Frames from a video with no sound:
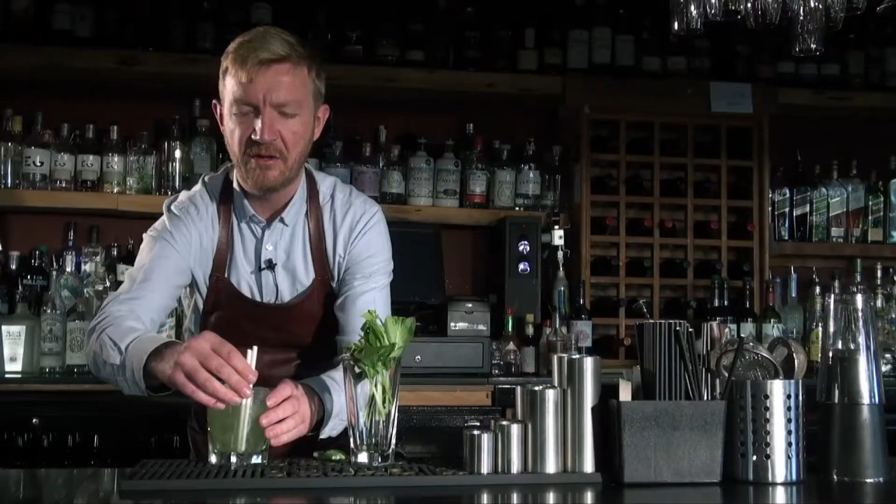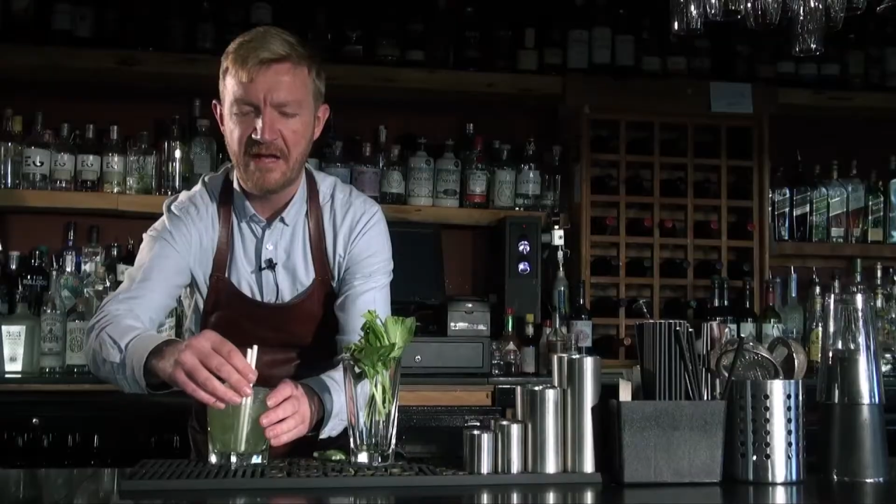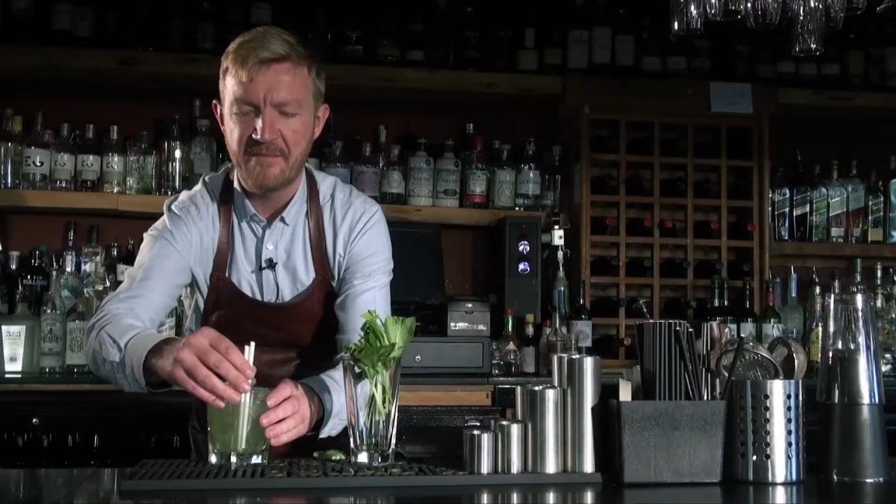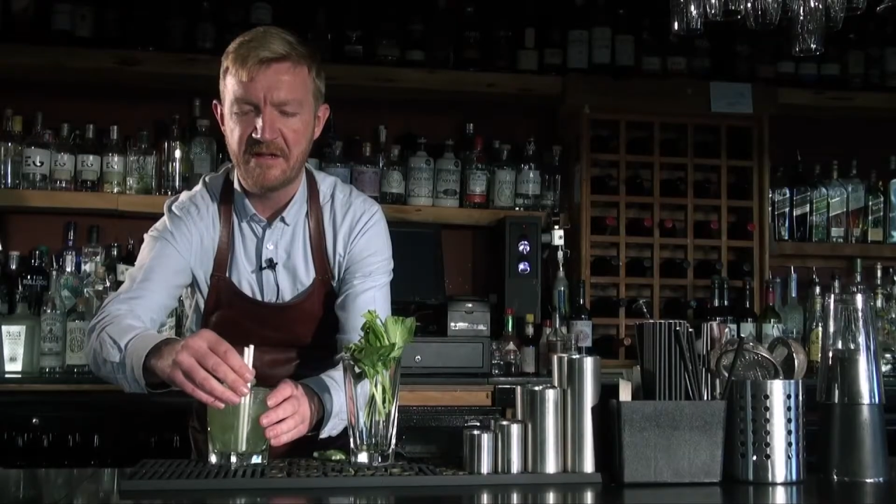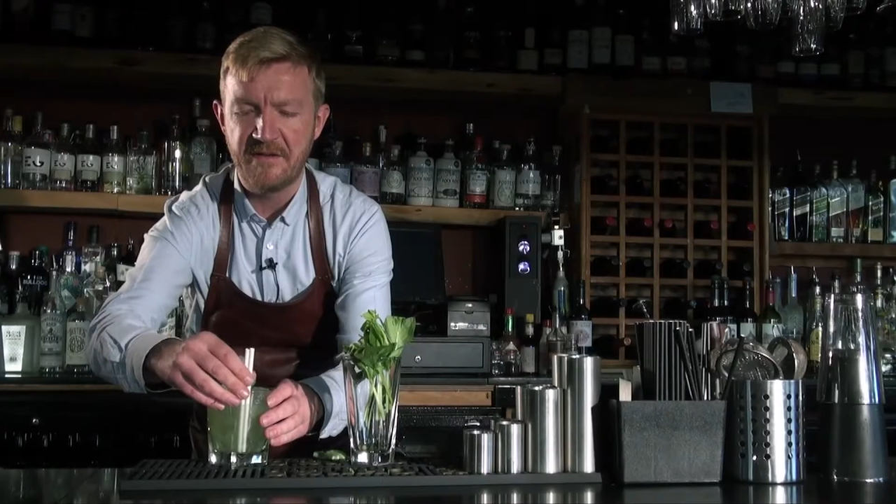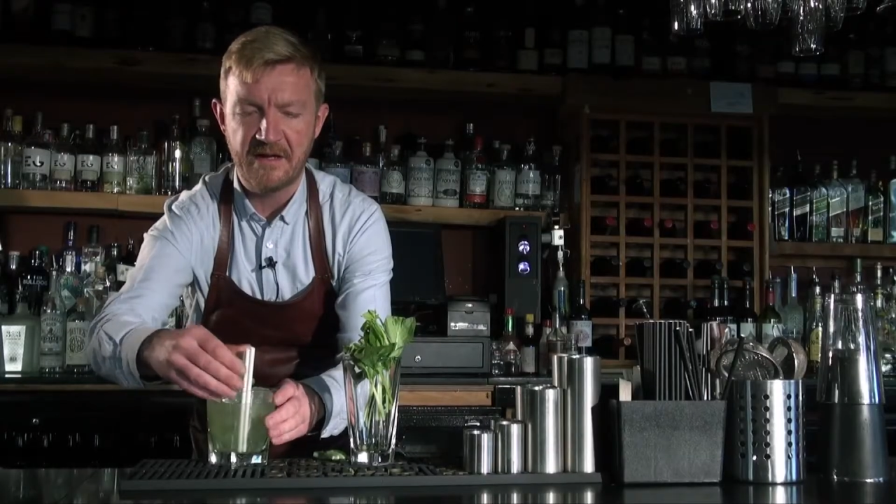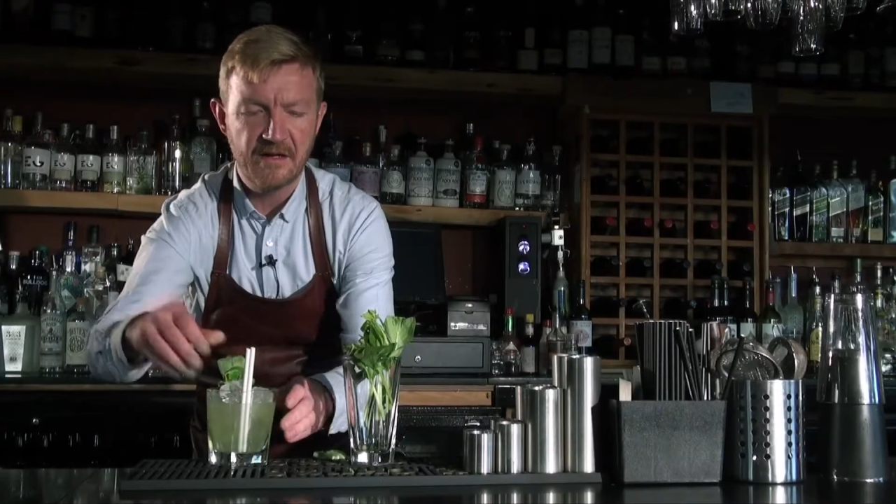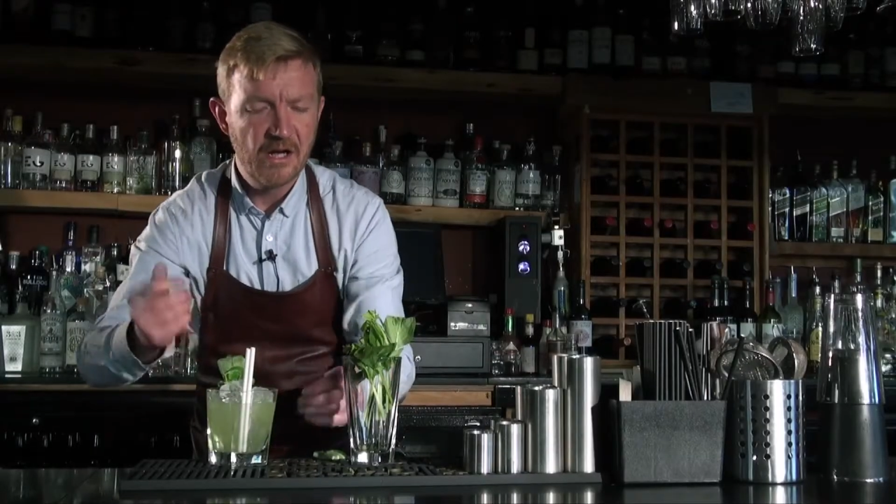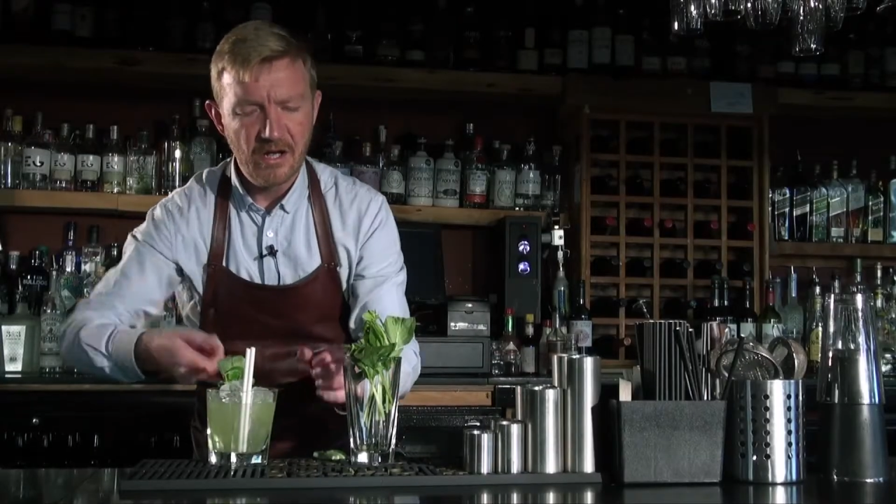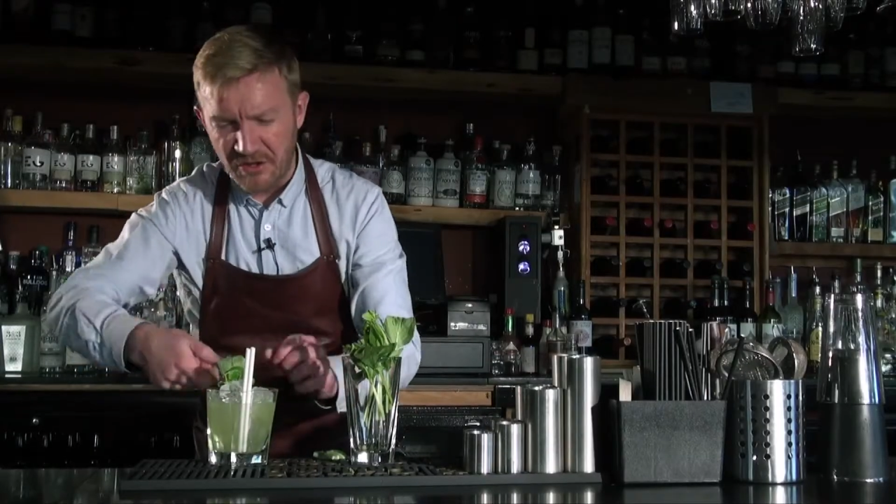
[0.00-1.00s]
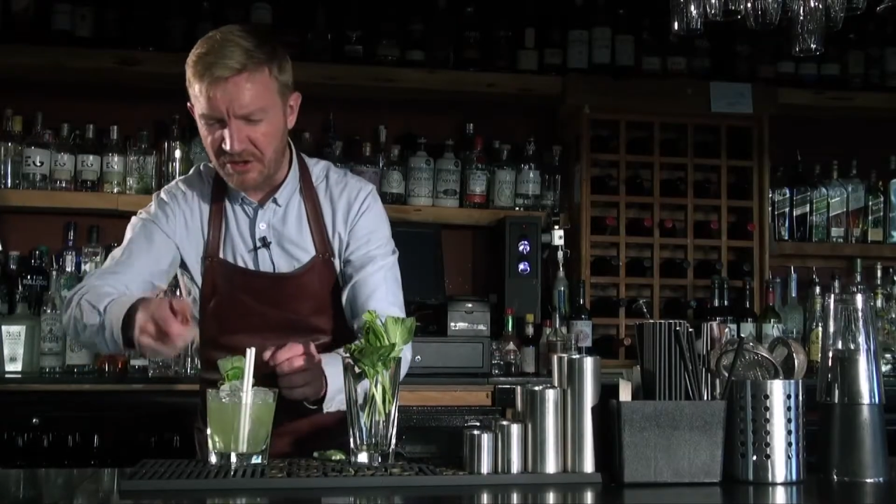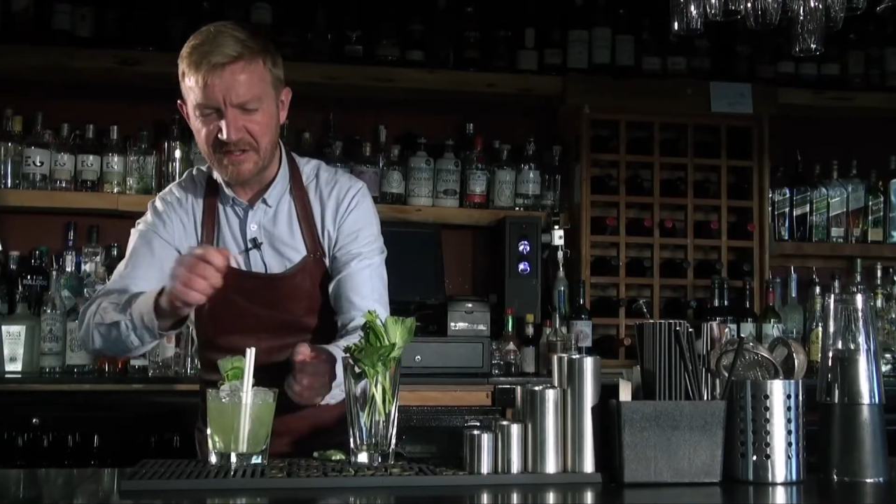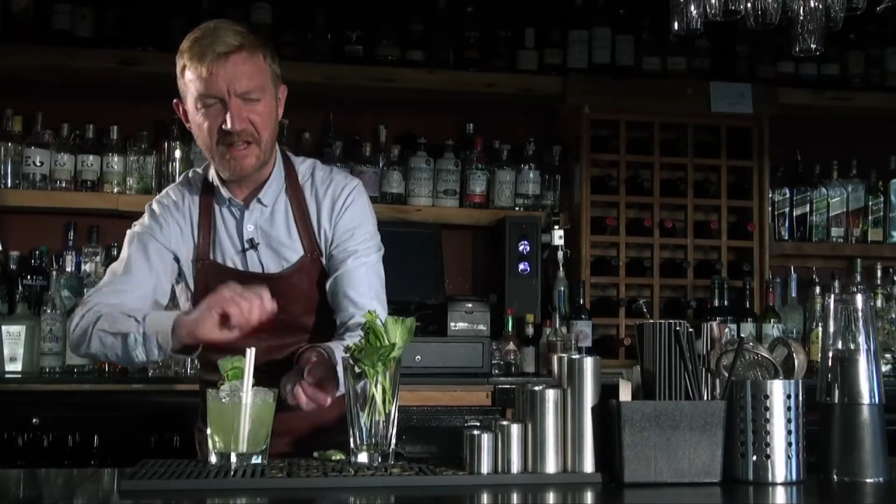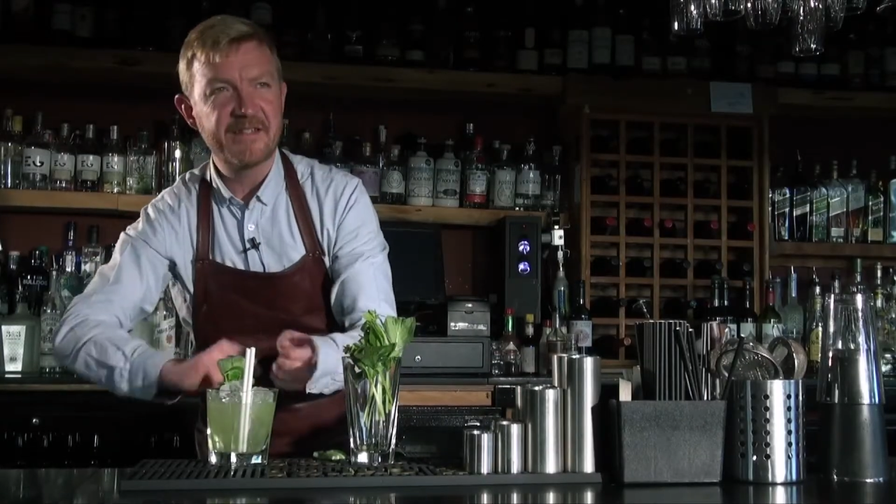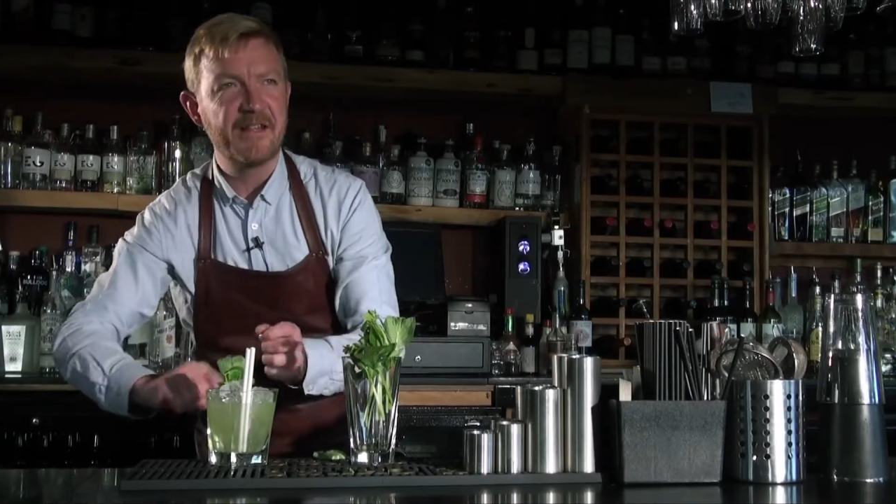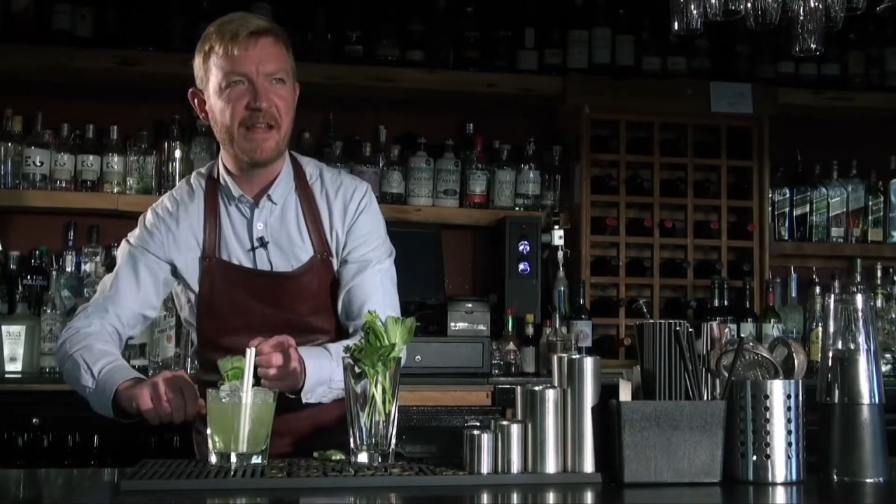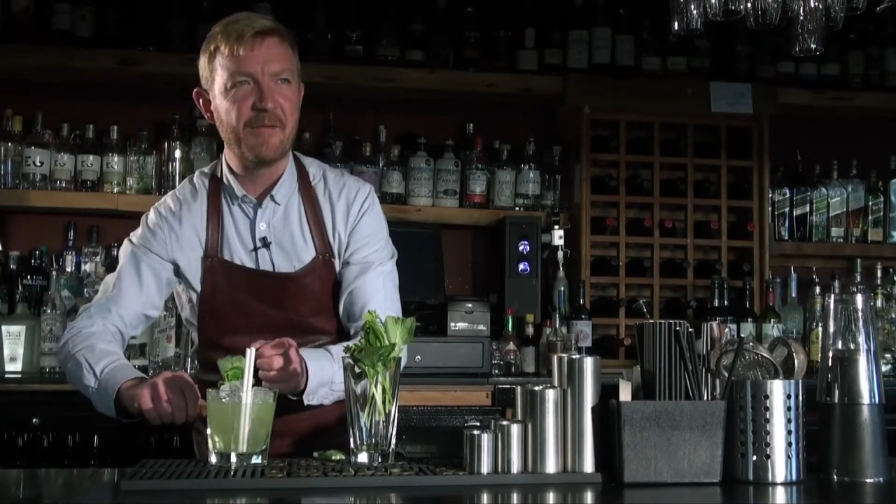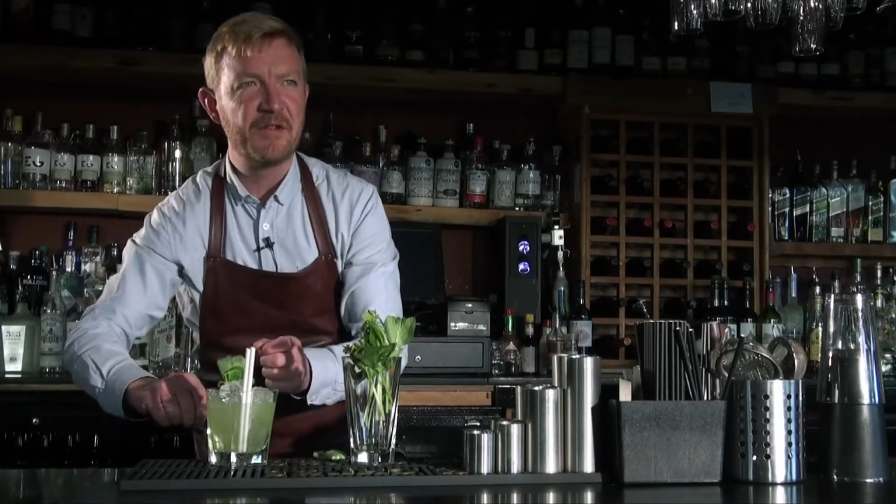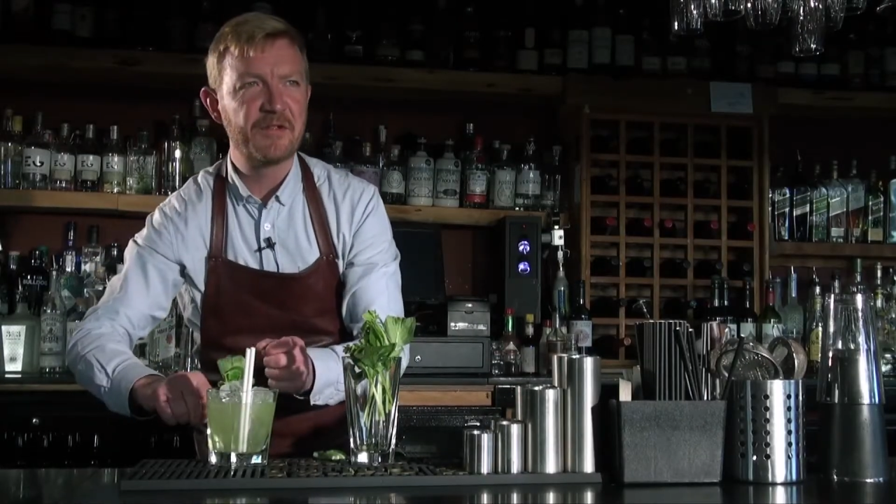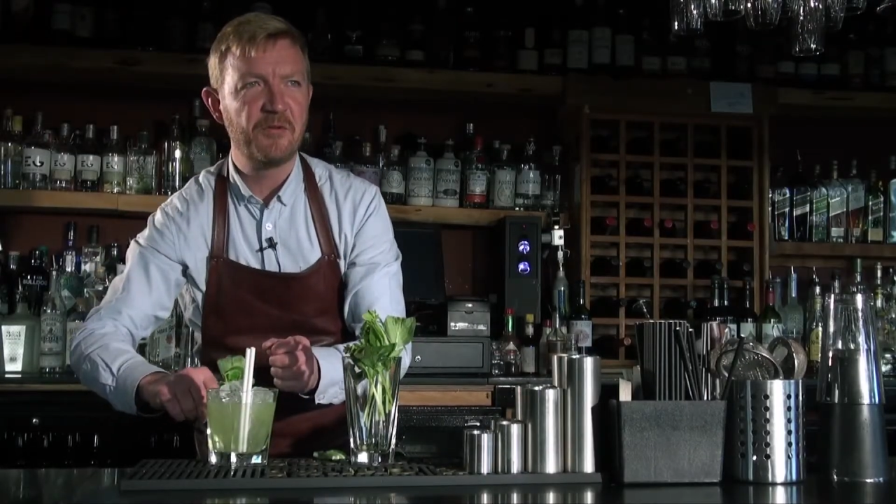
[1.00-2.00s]
of lemon in there, you could zest the
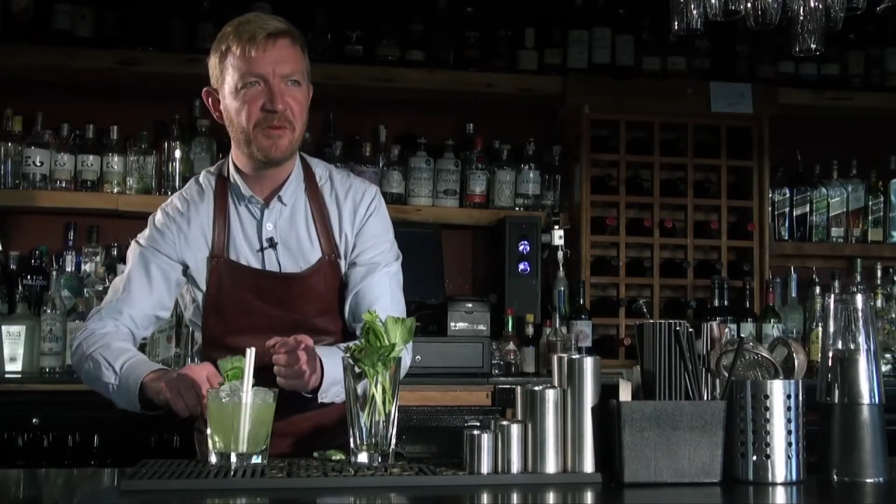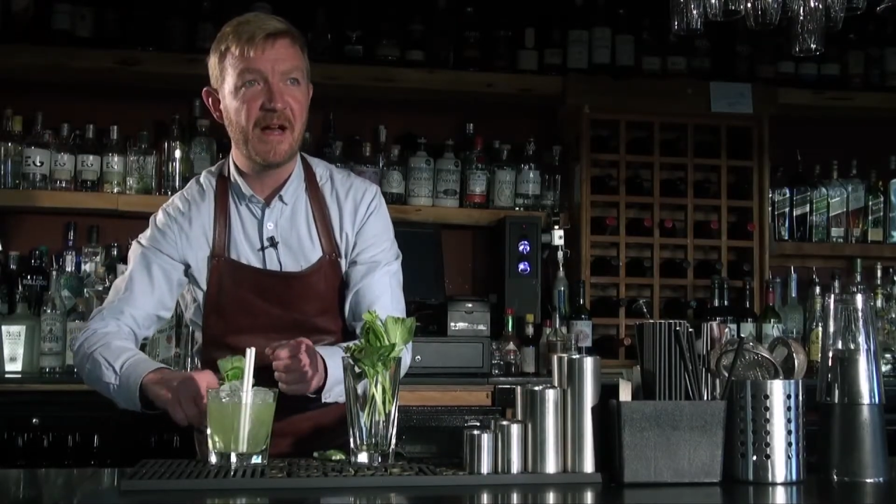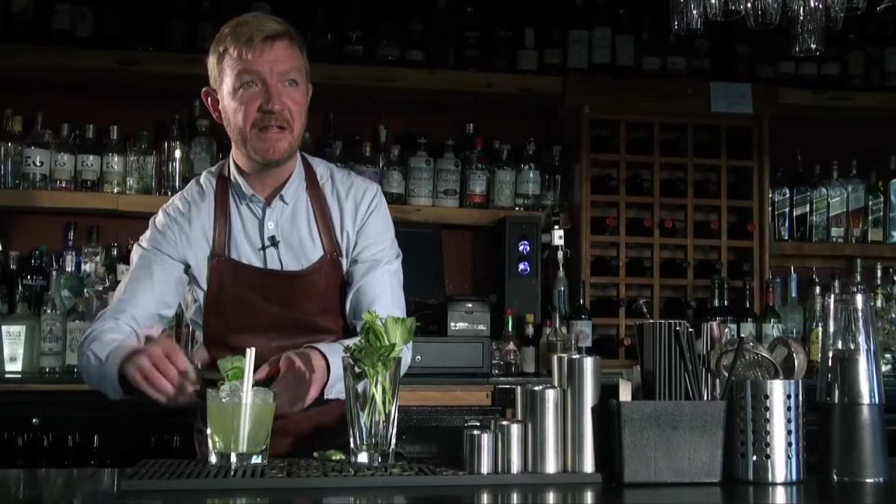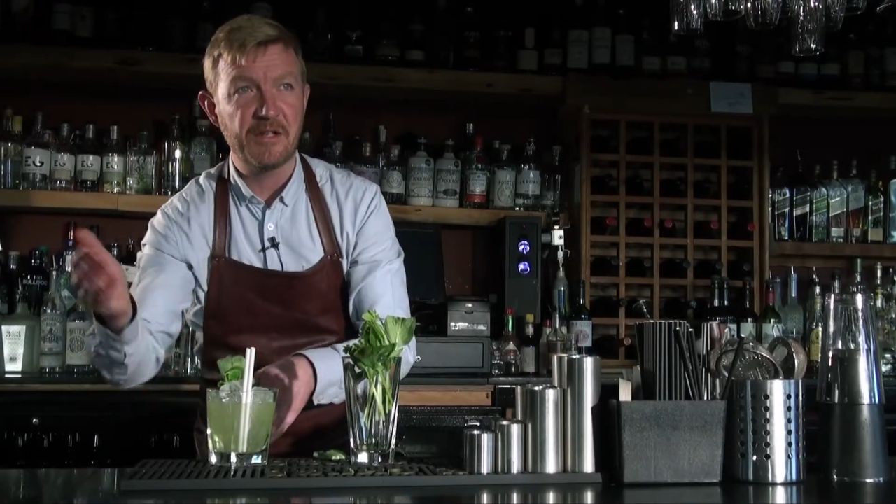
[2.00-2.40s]
lemon on the top of that.